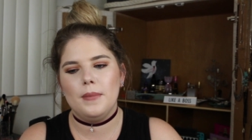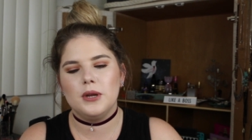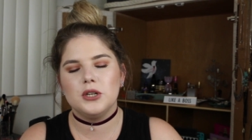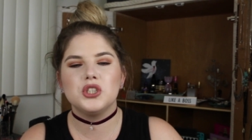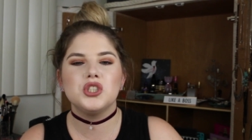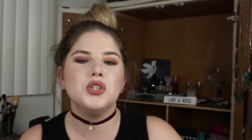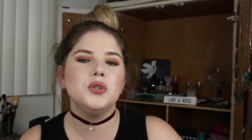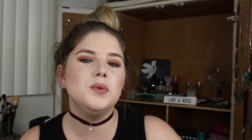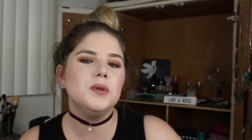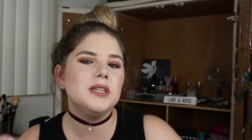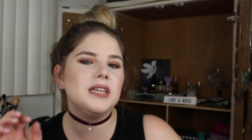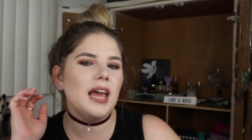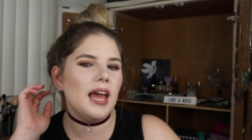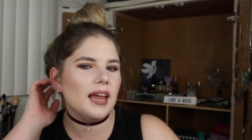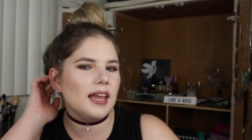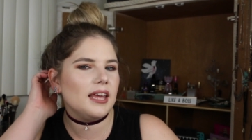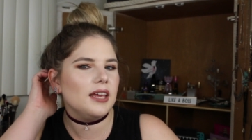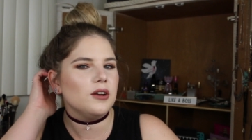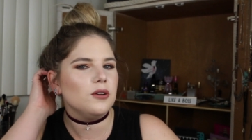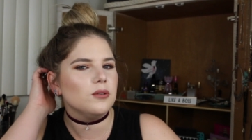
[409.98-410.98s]
She would
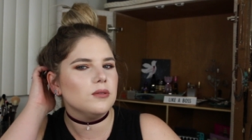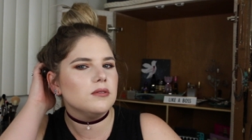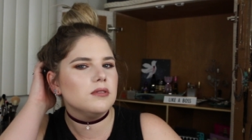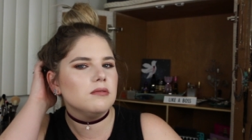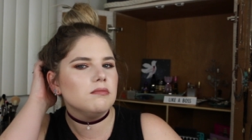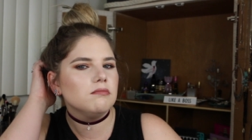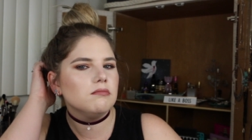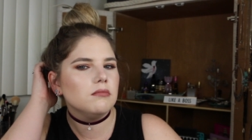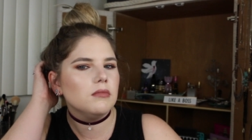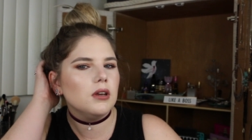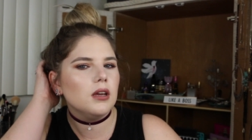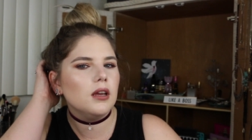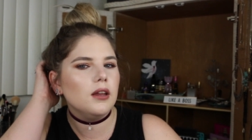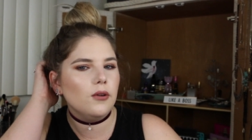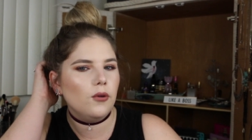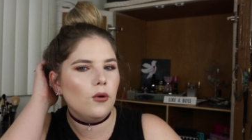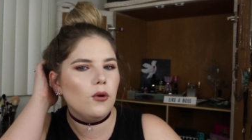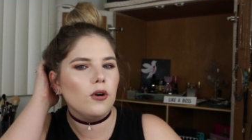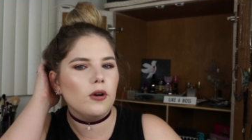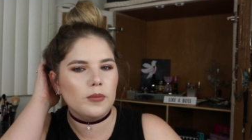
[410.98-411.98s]
get killed. In
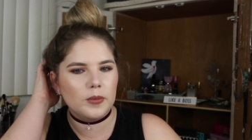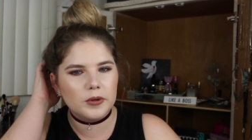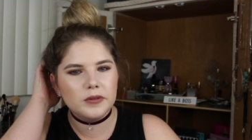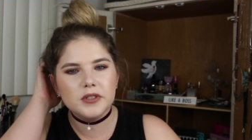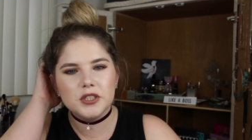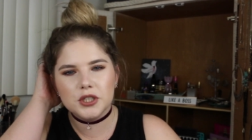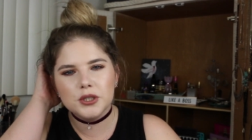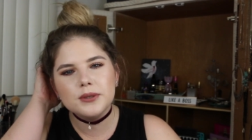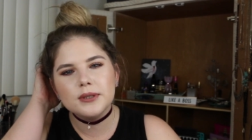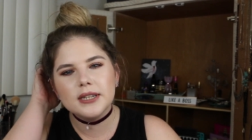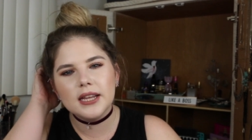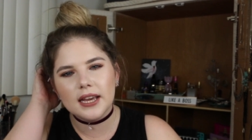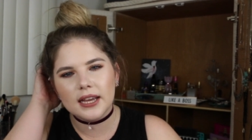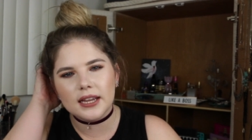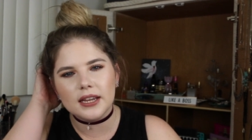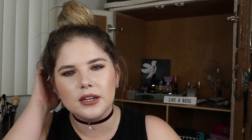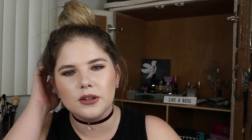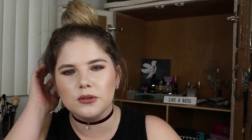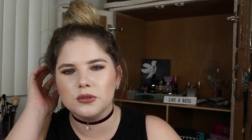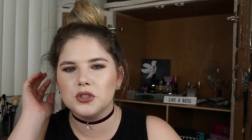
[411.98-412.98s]
a horror movie, she would
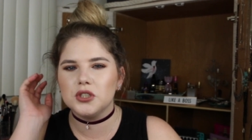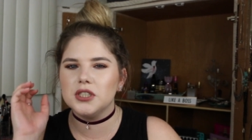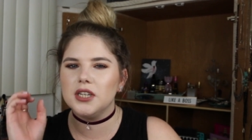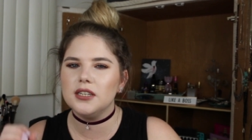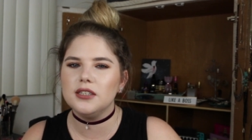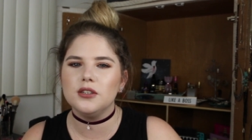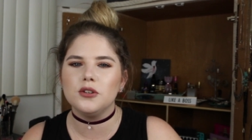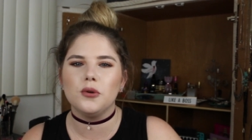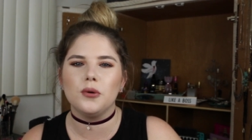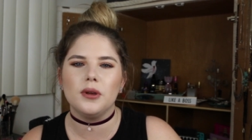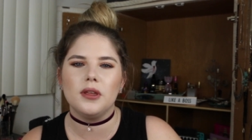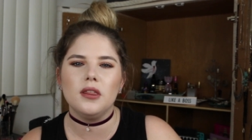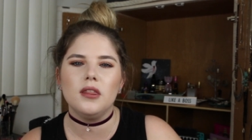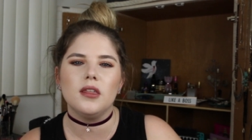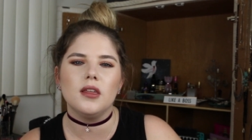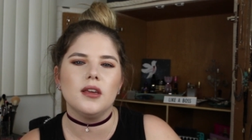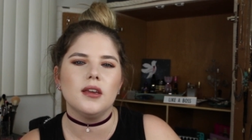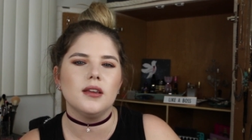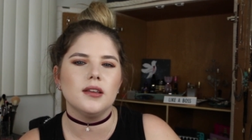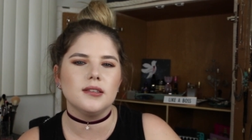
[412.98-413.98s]
get killed. She does annoying
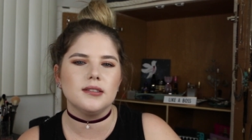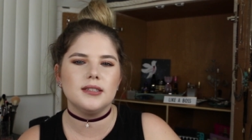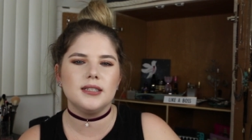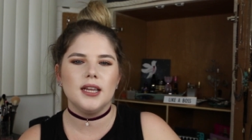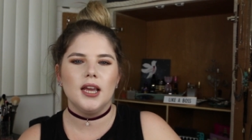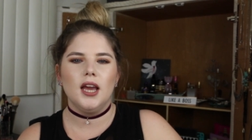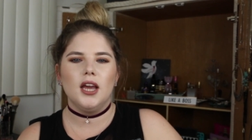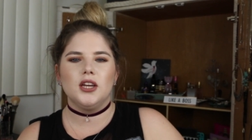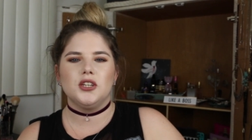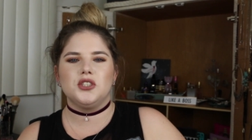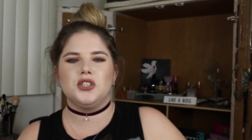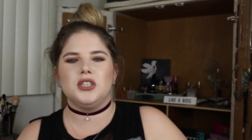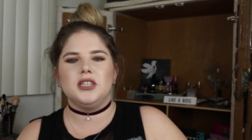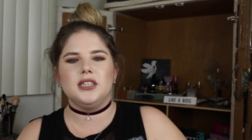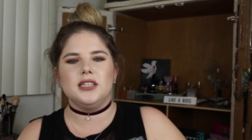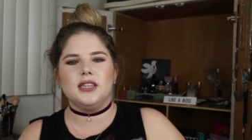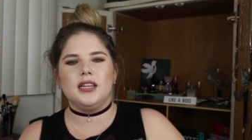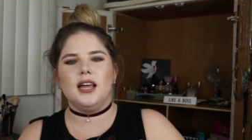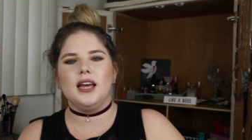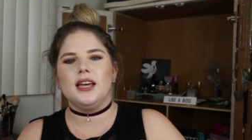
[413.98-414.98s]
things.
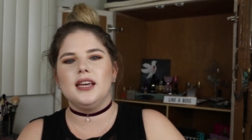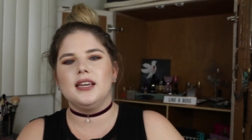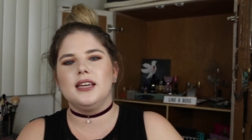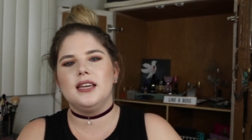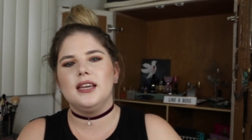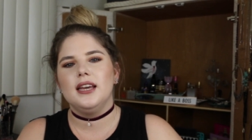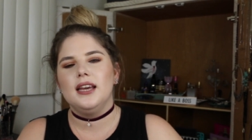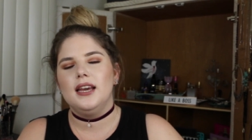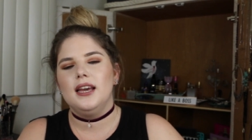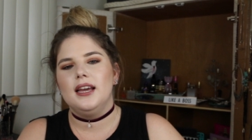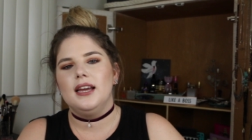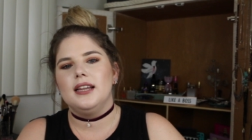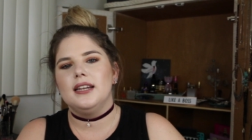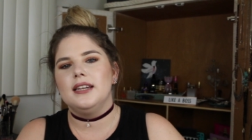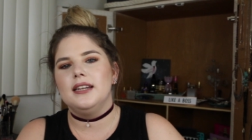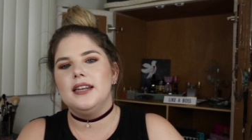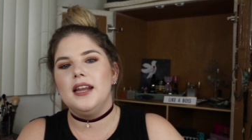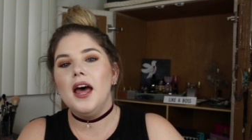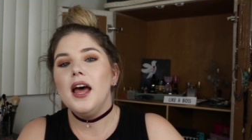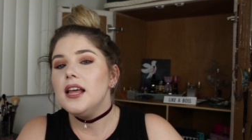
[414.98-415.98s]
She, like,
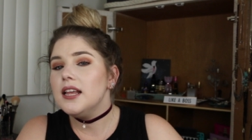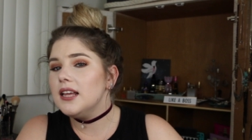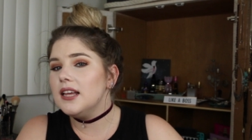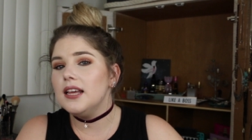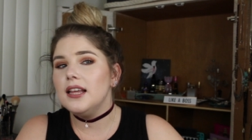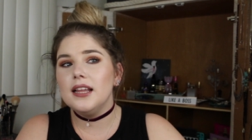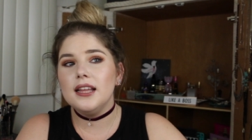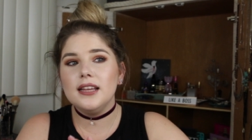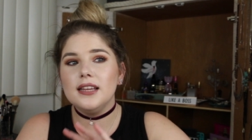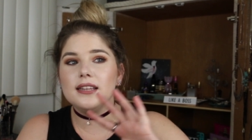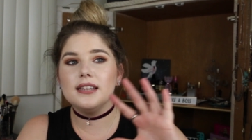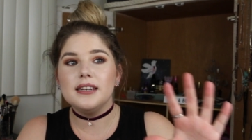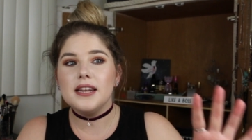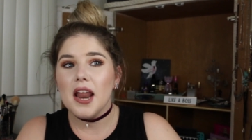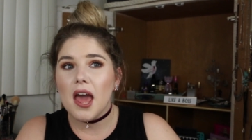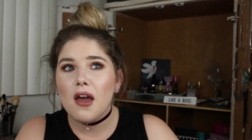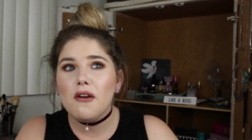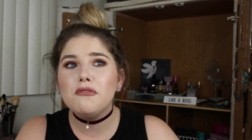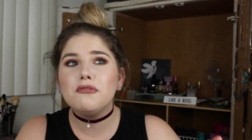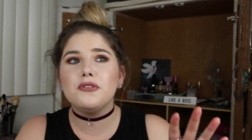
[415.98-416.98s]

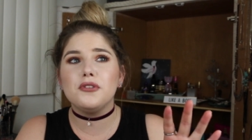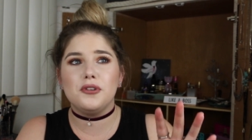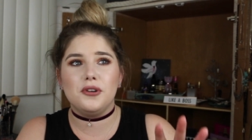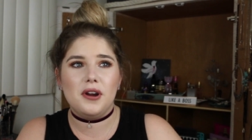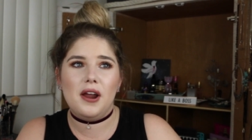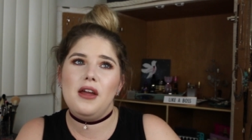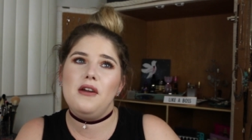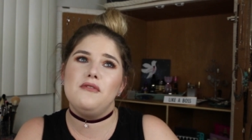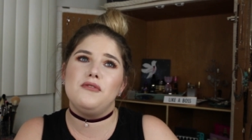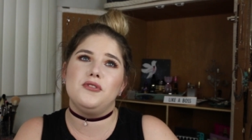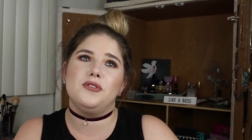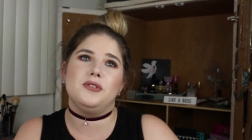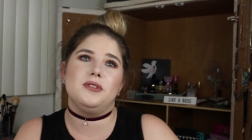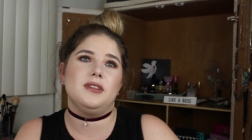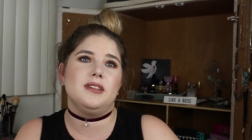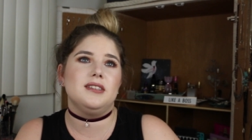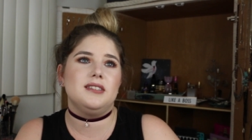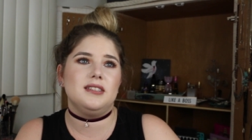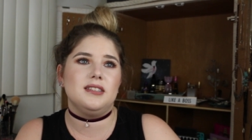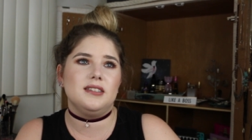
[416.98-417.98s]
never ever
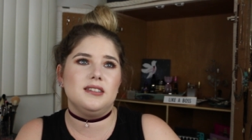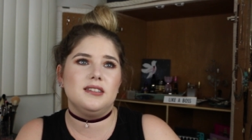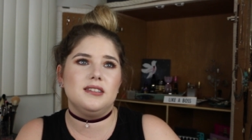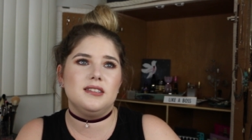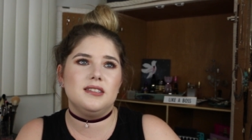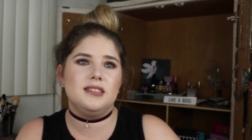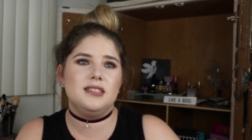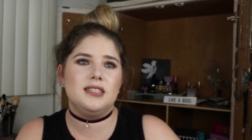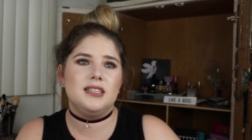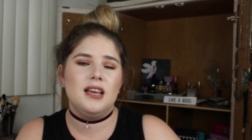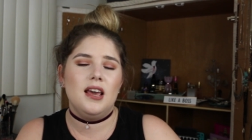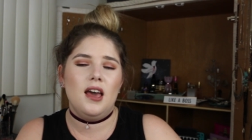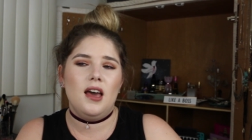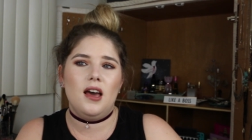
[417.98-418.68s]
listens.